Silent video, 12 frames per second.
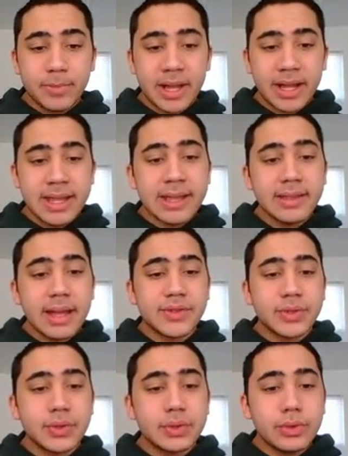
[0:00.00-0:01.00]
And I think a
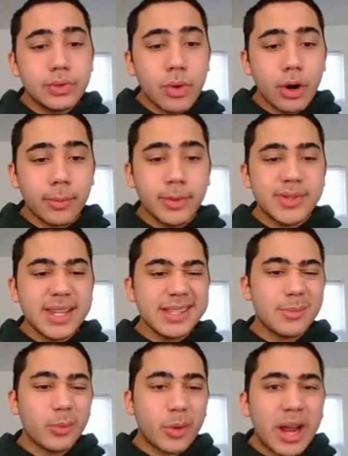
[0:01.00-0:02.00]
storm, you see
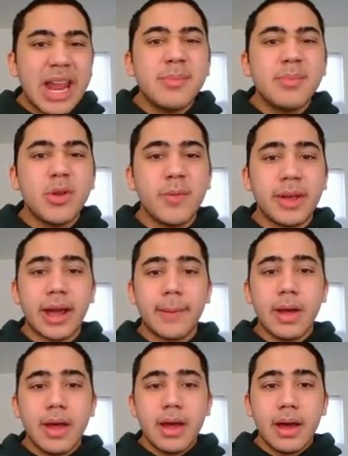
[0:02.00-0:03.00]
some rain moving up